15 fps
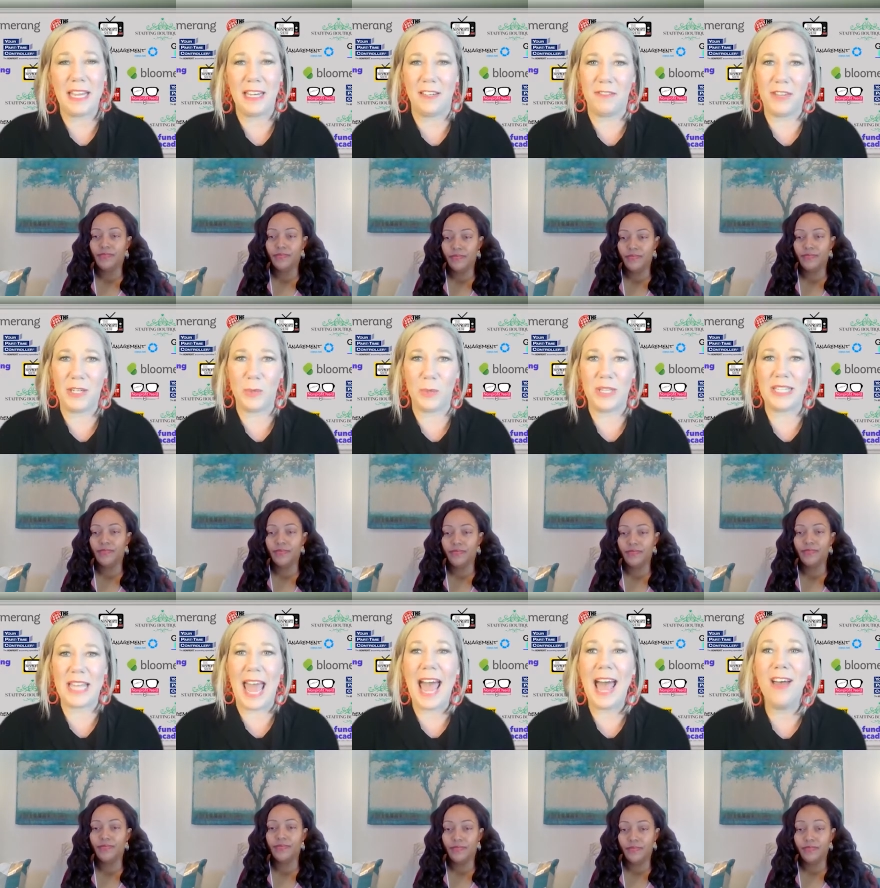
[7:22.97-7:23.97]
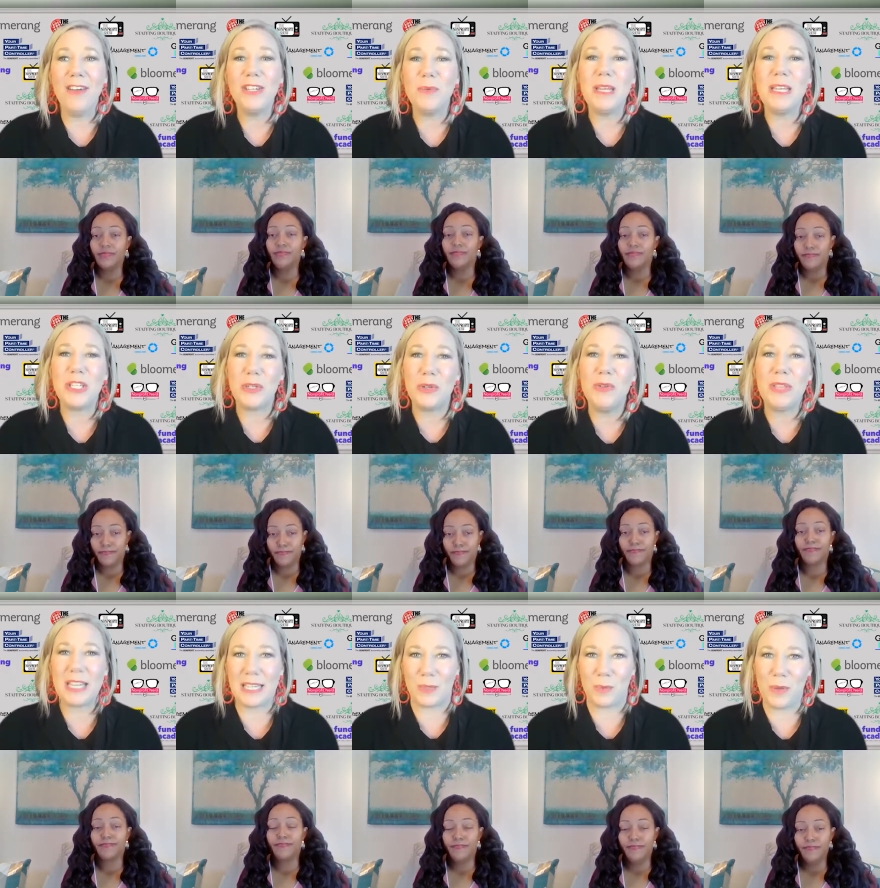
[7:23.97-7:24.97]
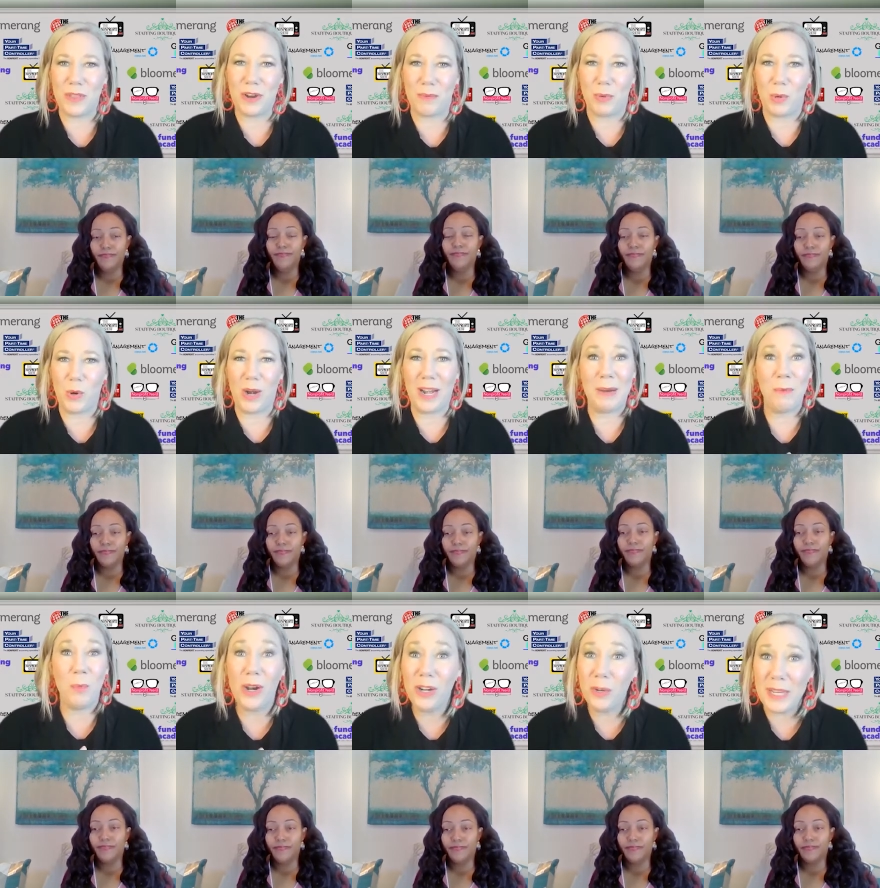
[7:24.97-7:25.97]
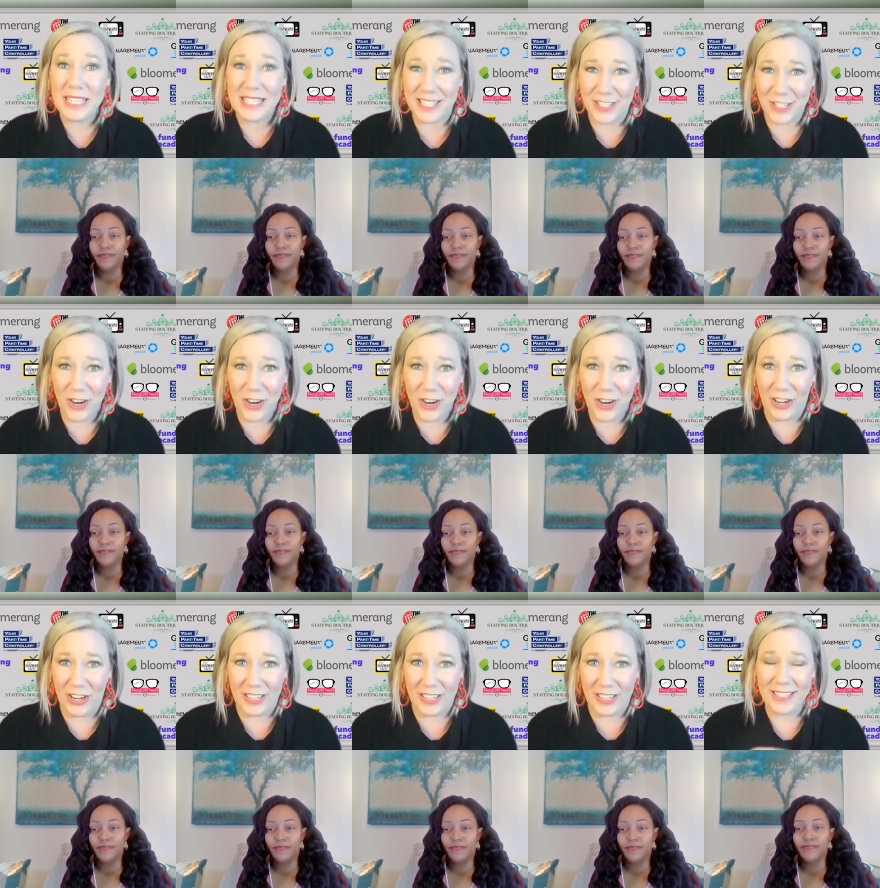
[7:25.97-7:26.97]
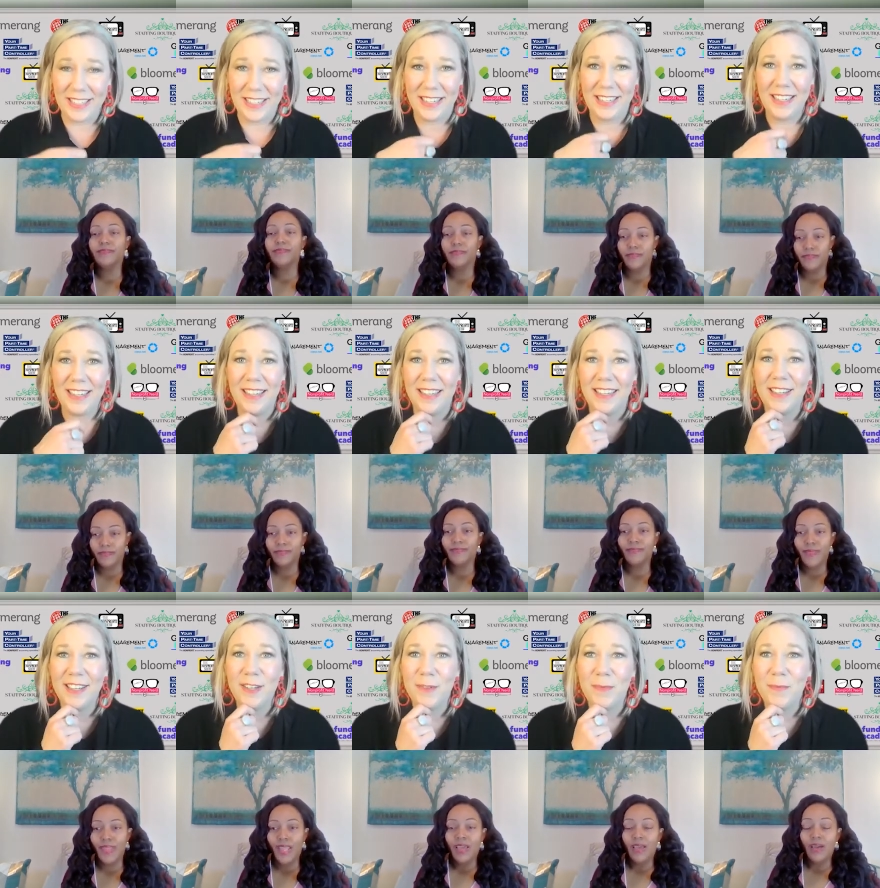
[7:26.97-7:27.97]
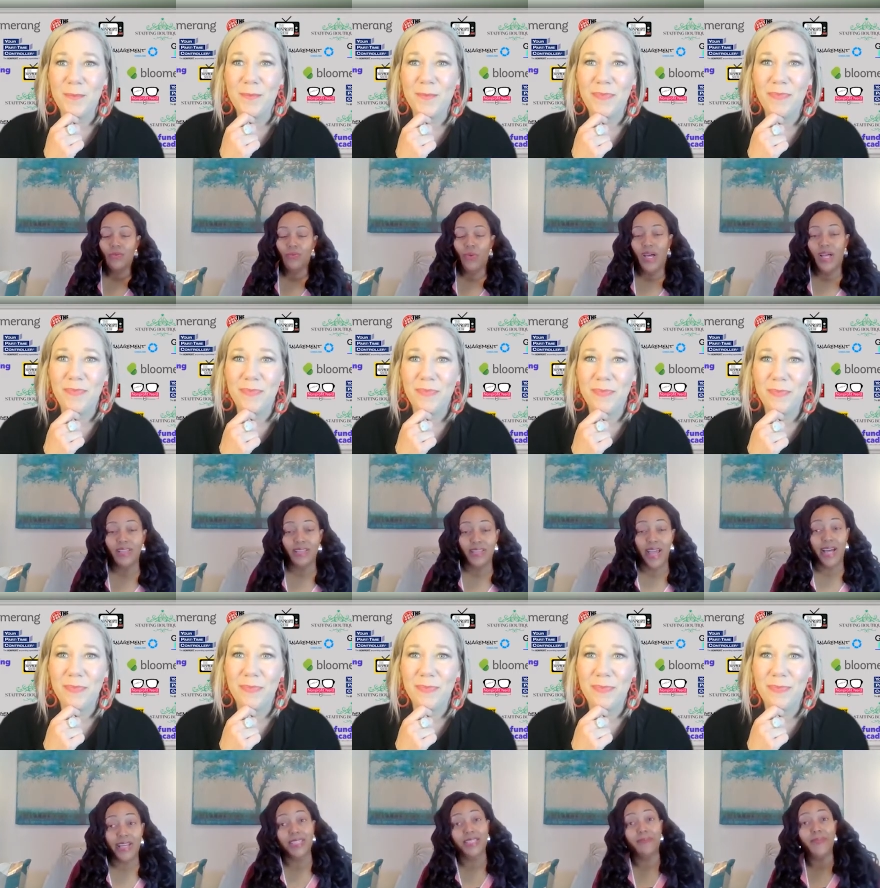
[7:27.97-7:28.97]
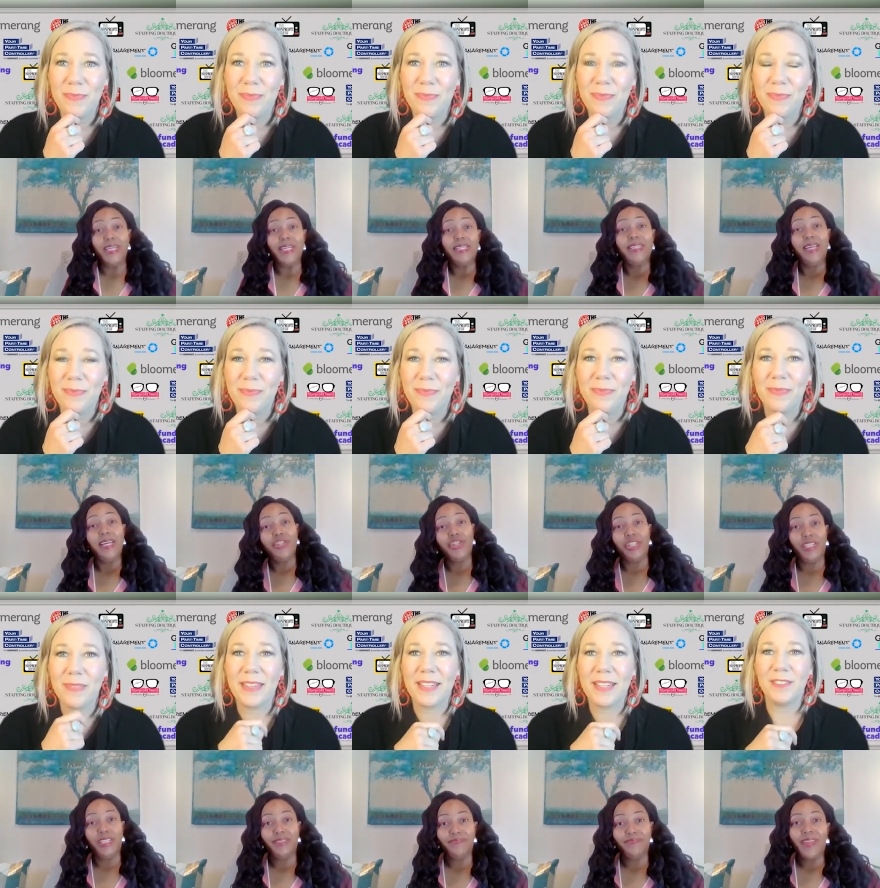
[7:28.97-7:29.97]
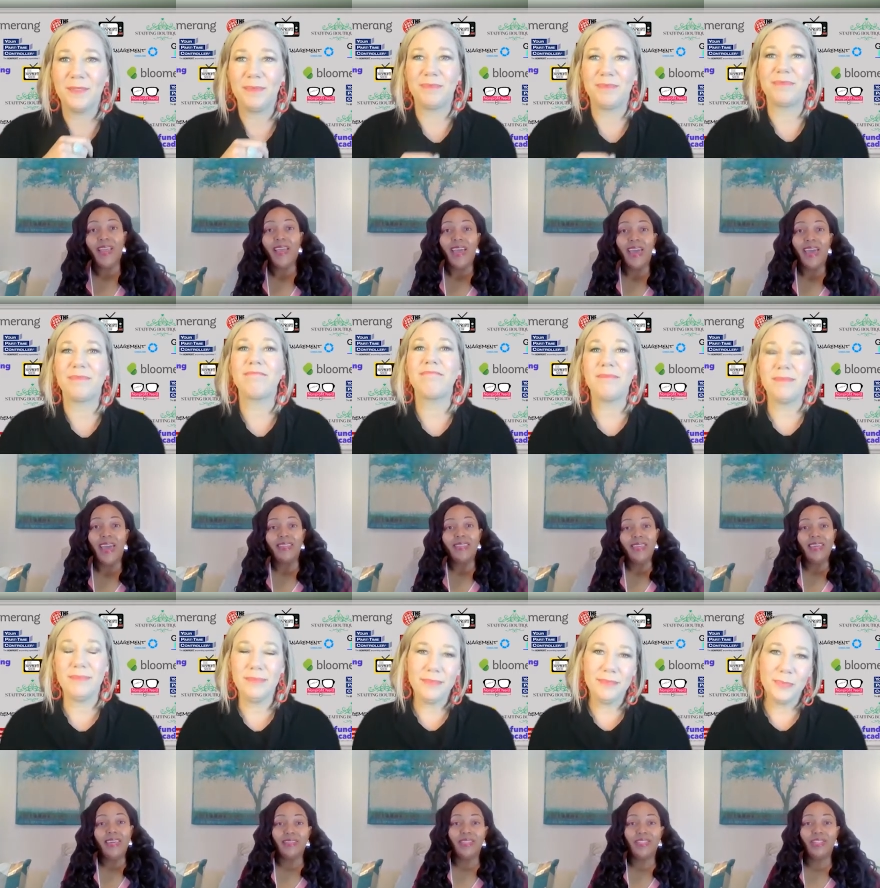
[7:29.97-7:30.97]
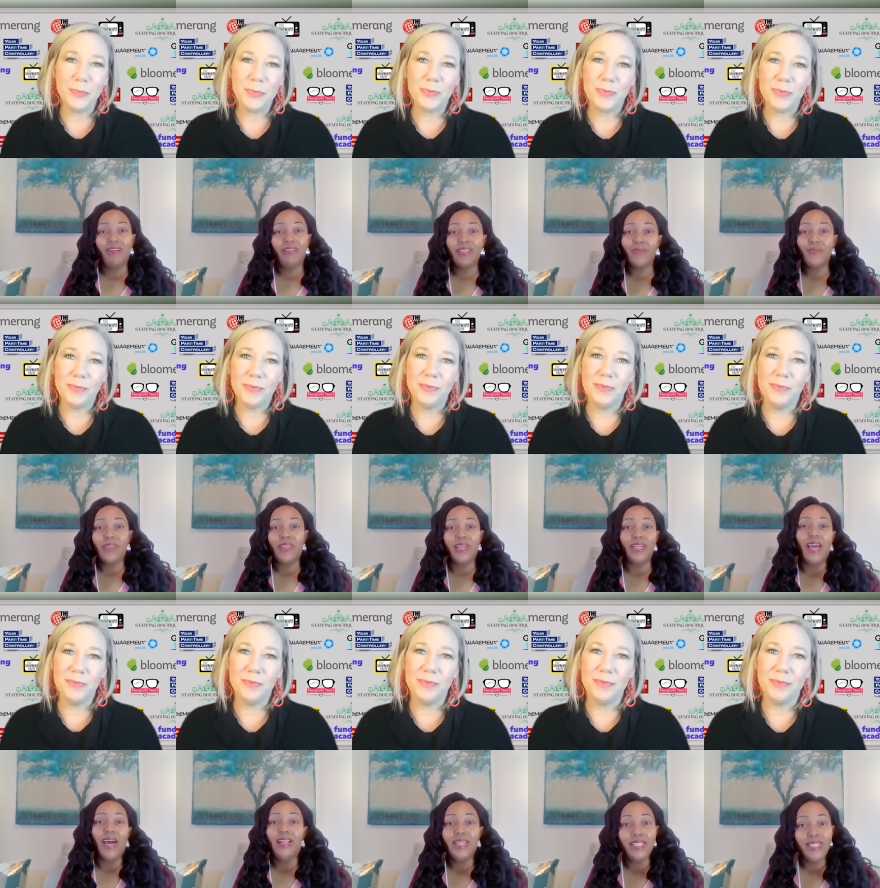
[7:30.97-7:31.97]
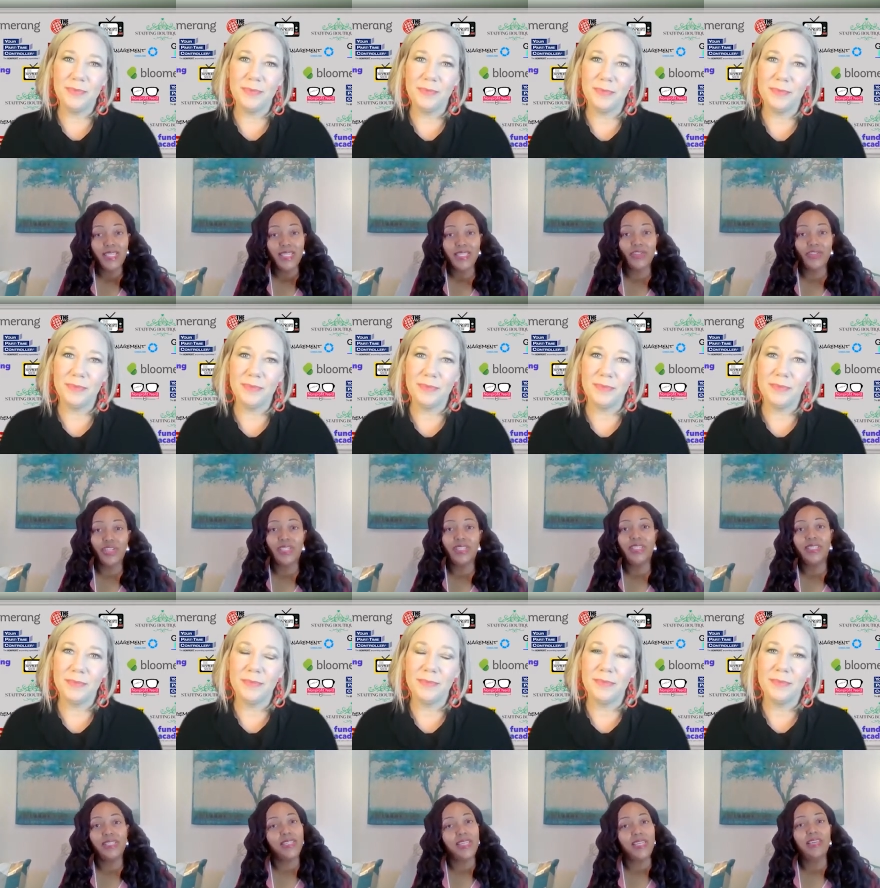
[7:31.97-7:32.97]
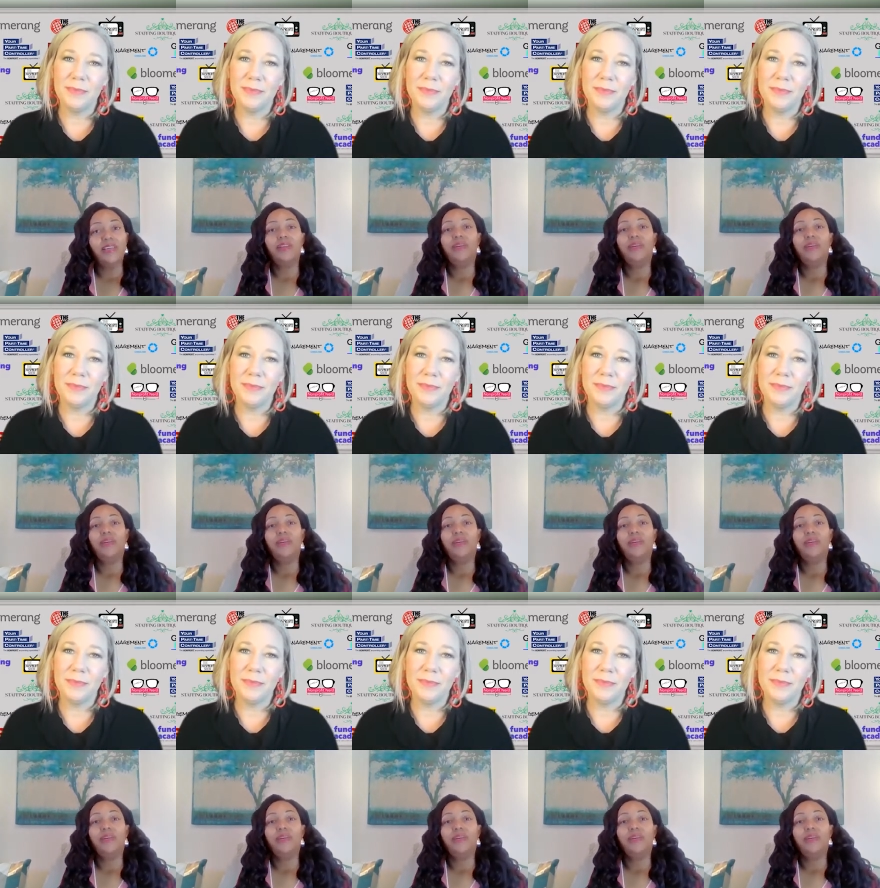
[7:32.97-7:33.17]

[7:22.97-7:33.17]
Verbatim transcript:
Speaker 1: individuals. How do we do this with our board, and where do we start?
Speaker 2: Well, it has to be intentional. And I think it starts with analysis, just to see,